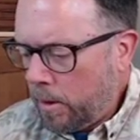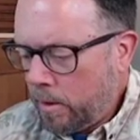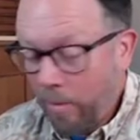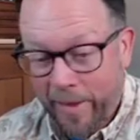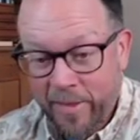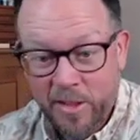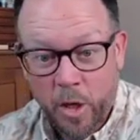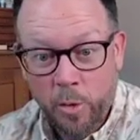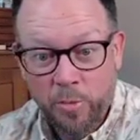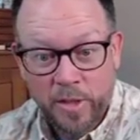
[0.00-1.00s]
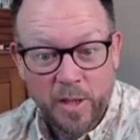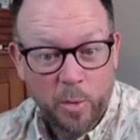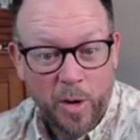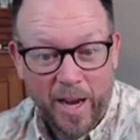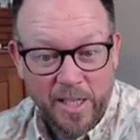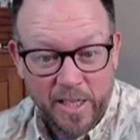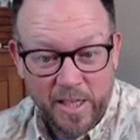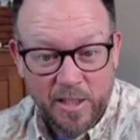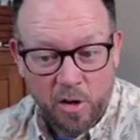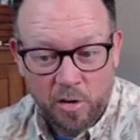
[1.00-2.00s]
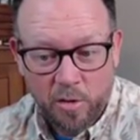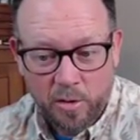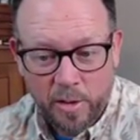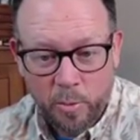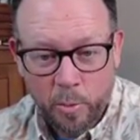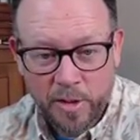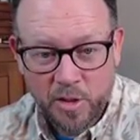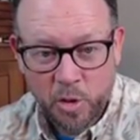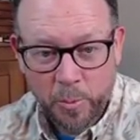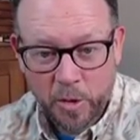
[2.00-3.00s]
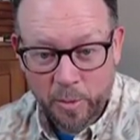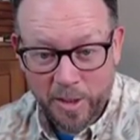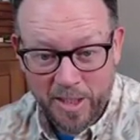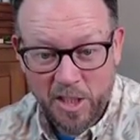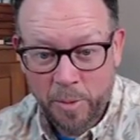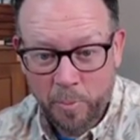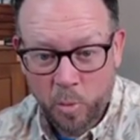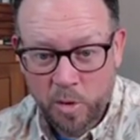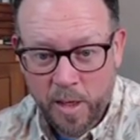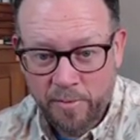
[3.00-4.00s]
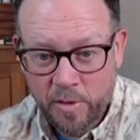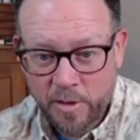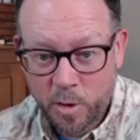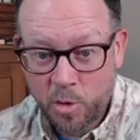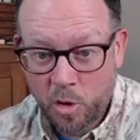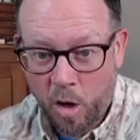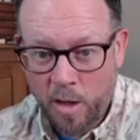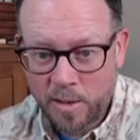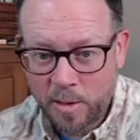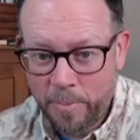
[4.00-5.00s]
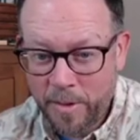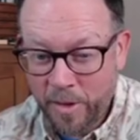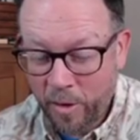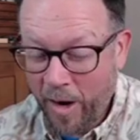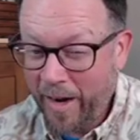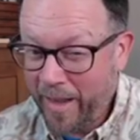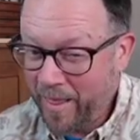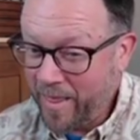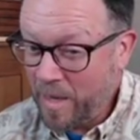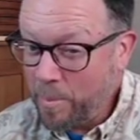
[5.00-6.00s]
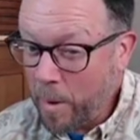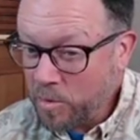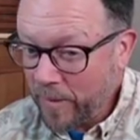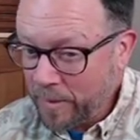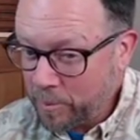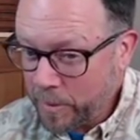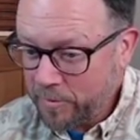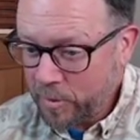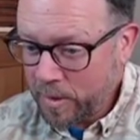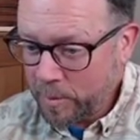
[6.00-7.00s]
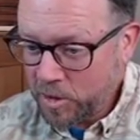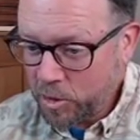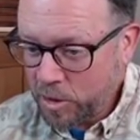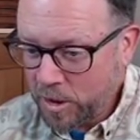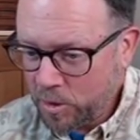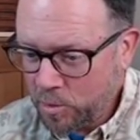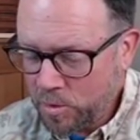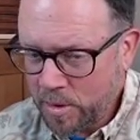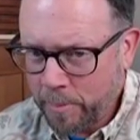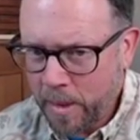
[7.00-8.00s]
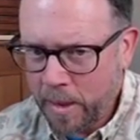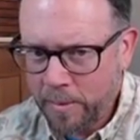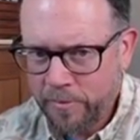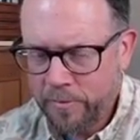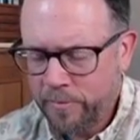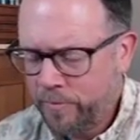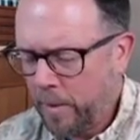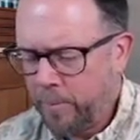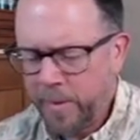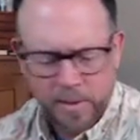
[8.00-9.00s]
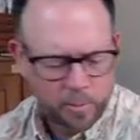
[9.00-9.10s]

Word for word: Like the don't the don't idea journal with the super with the chipboard covers, those are awesome. They're not the most fountain pen friendly, but you could use some uh, fountain pens